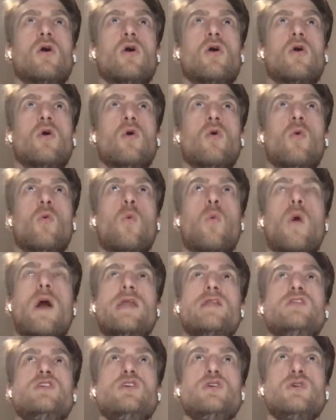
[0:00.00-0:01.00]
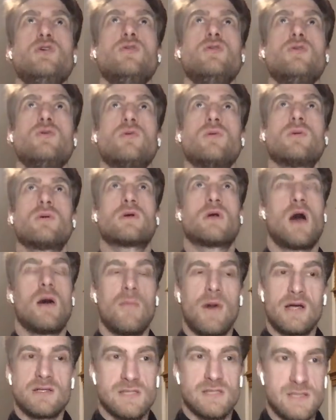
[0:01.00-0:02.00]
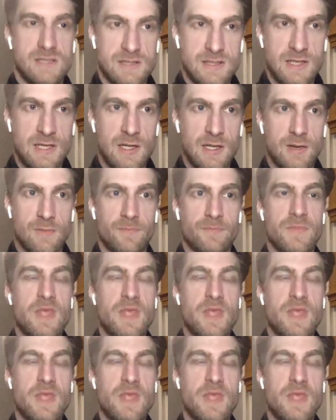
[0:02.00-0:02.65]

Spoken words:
when you come onto Steem,